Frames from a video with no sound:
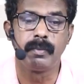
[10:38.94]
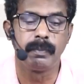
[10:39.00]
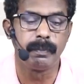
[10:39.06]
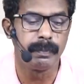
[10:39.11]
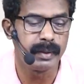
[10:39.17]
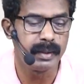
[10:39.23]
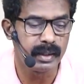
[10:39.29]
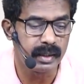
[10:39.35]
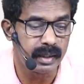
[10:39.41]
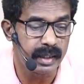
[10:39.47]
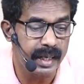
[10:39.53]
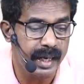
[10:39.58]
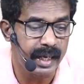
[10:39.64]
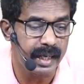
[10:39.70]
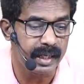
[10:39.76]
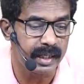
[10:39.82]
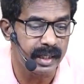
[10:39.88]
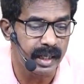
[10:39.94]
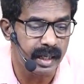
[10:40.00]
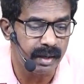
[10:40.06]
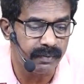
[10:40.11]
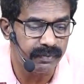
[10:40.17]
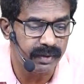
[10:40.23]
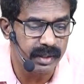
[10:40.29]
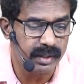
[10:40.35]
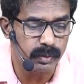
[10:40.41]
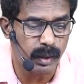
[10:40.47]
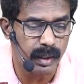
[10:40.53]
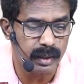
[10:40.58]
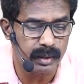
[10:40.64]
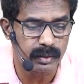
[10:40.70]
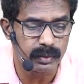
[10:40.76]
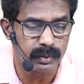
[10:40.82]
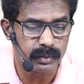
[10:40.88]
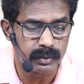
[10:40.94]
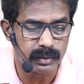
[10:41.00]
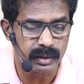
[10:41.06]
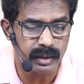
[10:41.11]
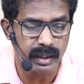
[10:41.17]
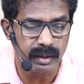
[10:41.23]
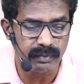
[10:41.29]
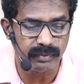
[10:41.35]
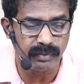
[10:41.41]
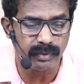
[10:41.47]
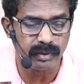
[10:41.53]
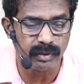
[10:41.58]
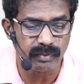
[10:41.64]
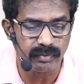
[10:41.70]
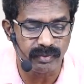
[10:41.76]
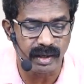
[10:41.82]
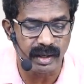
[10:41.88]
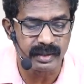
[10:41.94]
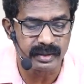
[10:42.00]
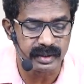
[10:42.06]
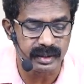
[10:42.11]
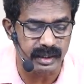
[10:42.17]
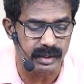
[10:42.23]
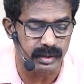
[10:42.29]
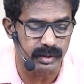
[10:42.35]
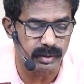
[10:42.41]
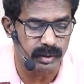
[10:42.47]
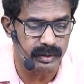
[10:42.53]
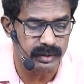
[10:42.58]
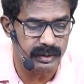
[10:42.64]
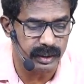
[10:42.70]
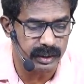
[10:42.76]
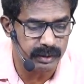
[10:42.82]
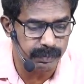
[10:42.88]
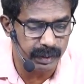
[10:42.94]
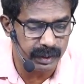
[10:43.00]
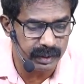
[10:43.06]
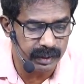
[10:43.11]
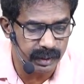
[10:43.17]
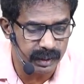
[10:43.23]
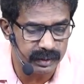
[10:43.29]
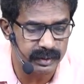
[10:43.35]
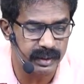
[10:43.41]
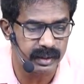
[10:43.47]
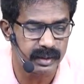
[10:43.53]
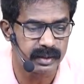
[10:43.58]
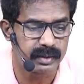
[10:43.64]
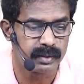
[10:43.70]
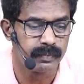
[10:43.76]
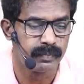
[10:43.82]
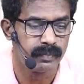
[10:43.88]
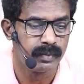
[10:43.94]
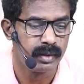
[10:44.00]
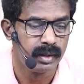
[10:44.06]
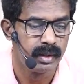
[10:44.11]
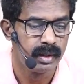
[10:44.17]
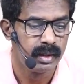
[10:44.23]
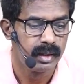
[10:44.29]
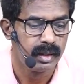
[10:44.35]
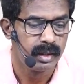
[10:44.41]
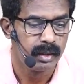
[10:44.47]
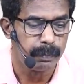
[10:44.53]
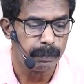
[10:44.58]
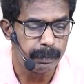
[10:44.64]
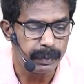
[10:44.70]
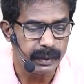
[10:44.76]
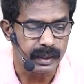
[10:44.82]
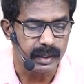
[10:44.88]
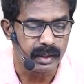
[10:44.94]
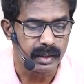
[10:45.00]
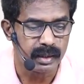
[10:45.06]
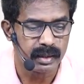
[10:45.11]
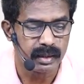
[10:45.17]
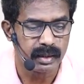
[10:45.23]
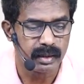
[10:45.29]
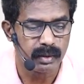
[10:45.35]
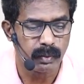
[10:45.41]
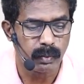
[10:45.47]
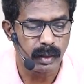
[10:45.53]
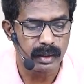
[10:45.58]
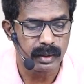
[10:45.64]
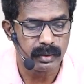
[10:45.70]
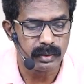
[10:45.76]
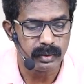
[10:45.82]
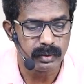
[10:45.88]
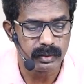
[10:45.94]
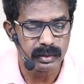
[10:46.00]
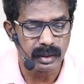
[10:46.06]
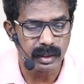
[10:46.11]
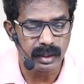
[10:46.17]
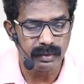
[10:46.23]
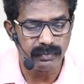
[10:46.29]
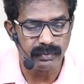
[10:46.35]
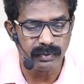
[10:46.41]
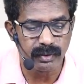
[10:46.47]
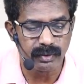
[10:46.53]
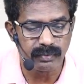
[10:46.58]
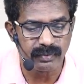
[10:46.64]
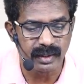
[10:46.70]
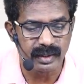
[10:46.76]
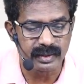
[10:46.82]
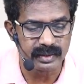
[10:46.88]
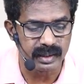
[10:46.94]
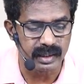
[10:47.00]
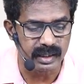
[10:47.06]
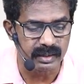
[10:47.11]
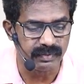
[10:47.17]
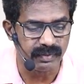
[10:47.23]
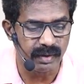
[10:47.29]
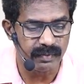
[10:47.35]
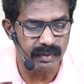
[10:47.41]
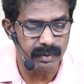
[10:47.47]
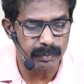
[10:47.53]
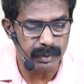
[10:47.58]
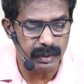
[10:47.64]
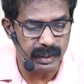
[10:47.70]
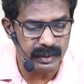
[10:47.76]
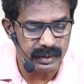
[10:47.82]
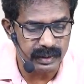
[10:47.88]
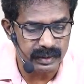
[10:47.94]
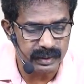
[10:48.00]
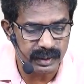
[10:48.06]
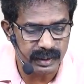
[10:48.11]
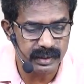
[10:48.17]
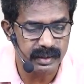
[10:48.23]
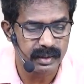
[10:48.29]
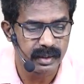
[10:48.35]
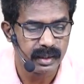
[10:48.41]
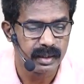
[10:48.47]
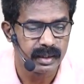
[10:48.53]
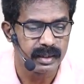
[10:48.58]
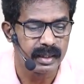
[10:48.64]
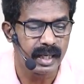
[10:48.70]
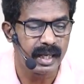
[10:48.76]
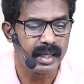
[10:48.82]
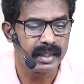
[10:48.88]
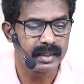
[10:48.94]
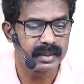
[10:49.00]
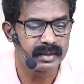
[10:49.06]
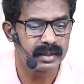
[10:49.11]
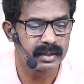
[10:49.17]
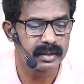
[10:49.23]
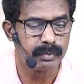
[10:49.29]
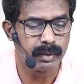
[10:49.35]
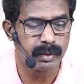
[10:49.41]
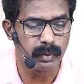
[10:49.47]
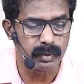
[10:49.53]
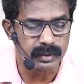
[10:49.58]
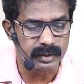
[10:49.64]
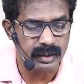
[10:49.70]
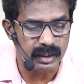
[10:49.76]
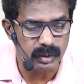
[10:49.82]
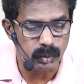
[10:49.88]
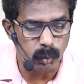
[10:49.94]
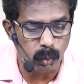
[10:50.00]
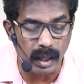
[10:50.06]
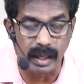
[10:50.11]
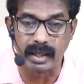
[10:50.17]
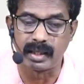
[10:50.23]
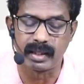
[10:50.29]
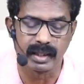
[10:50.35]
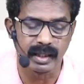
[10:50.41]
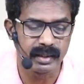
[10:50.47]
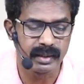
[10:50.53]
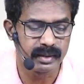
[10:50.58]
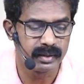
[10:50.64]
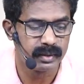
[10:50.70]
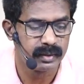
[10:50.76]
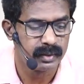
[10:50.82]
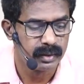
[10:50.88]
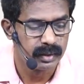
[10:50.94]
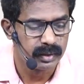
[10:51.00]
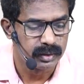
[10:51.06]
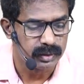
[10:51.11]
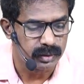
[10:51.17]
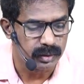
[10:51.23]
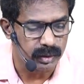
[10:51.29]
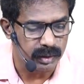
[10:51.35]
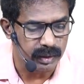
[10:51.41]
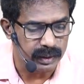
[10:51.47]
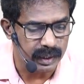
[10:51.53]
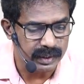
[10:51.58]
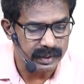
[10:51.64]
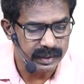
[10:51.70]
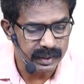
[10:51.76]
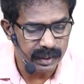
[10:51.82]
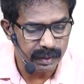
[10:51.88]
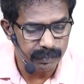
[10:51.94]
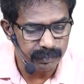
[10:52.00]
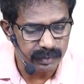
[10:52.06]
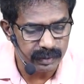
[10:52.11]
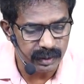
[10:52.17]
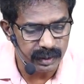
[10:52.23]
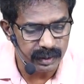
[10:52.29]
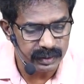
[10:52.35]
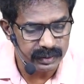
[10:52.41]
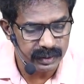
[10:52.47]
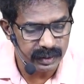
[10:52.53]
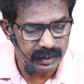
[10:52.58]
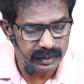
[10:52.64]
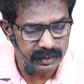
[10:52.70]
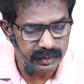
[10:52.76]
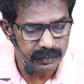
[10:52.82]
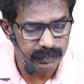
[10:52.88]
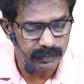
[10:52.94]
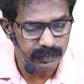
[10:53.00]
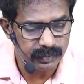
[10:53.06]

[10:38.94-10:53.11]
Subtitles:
P A, N of A is 1, 2, 3, 4, 5, 6. So 6 by 36. B, 1, 2, 3, 4, 5, 6. Favorable case is 6. A intersection B, just 1, right? So LCM 36.